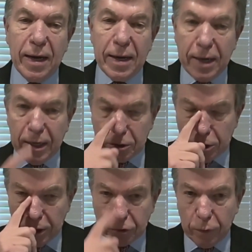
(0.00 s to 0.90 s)
I announced
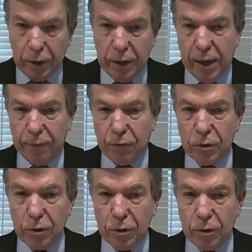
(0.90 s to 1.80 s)
yesterday after
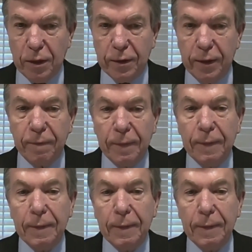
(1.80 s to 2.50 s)
talking to